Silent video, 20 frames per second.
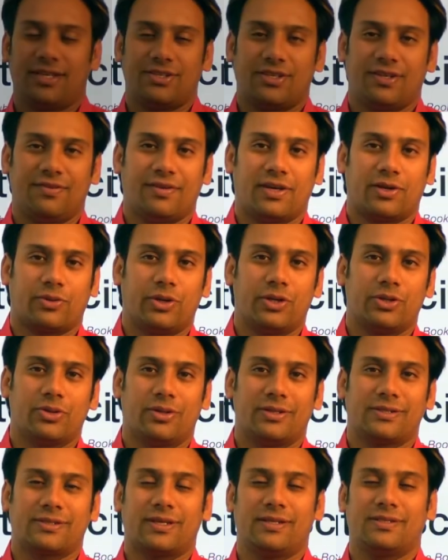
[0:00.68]
session, we are going
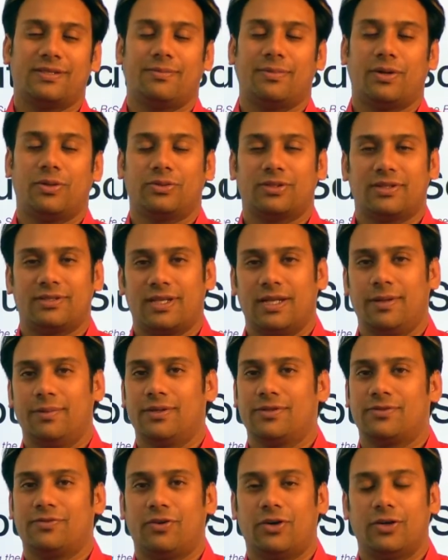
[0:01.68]
to discuss about the
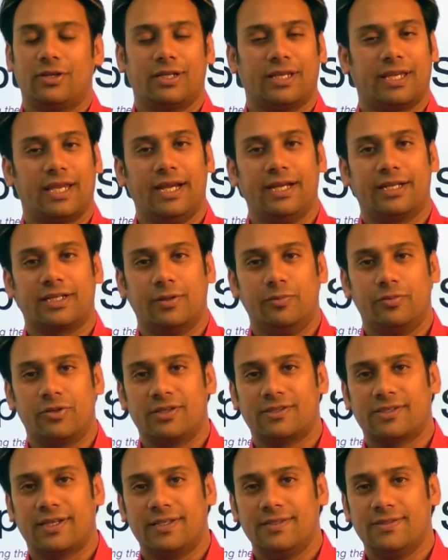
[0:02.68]
syllabus for GATE
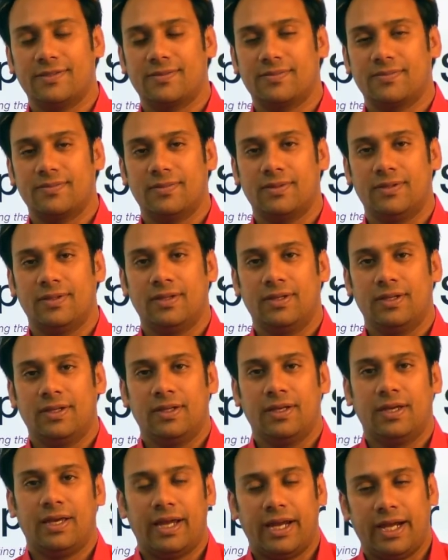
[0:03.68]
Computer Science
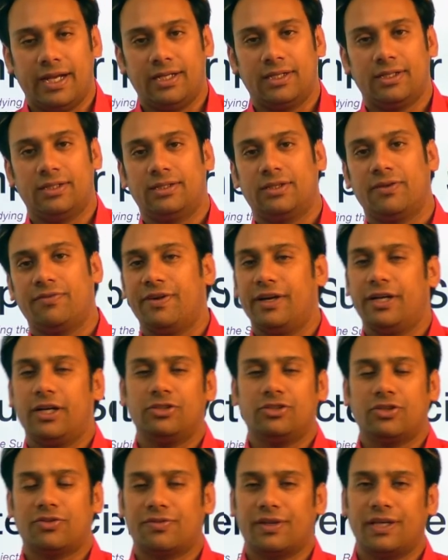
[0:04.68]
and the
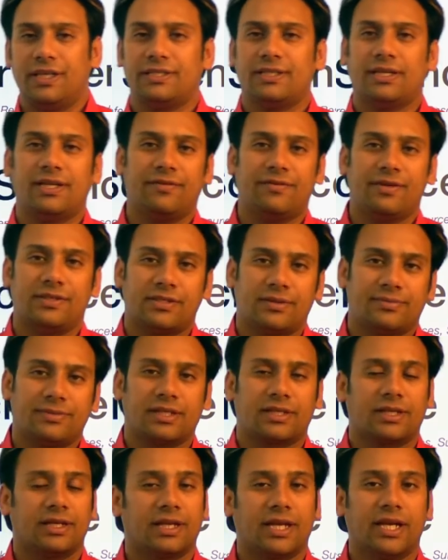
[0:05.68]
weightage of each and every
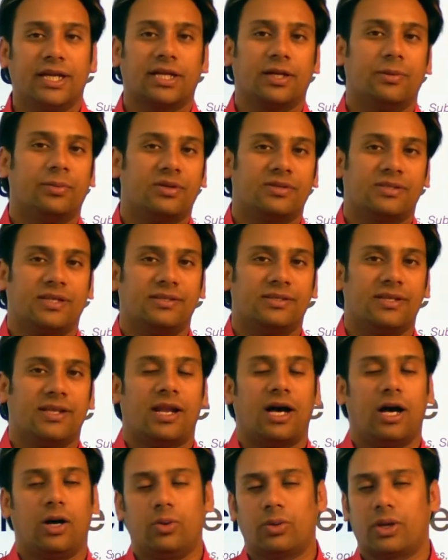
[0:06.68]
subject in GATE Computer Science
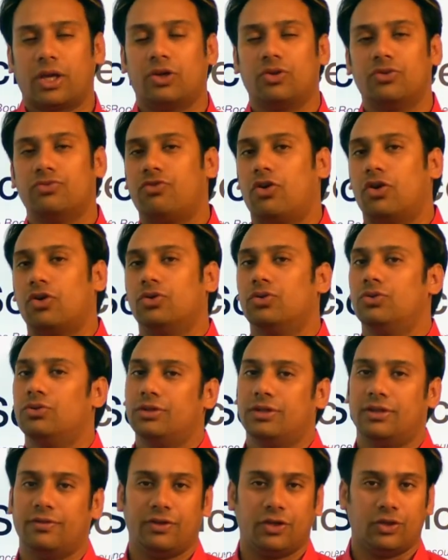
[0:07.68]
and how can you
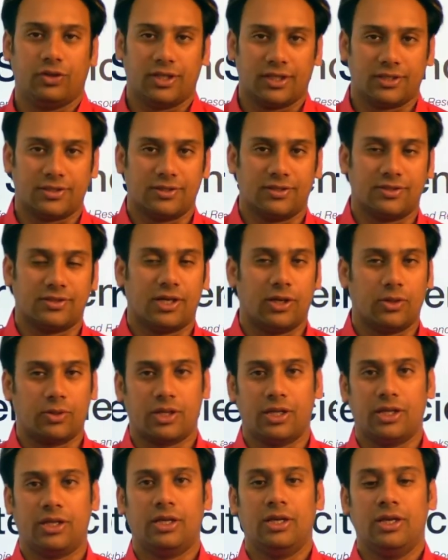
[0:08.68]
follow the video lectures, how
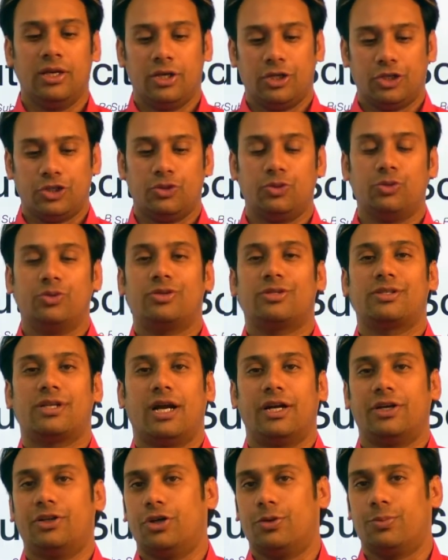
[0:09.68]
can you
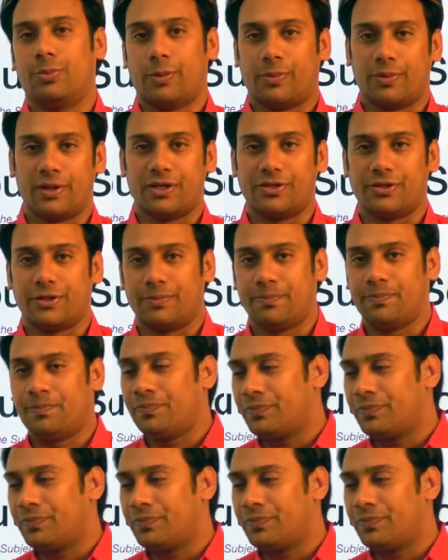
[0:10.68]
start your preparation.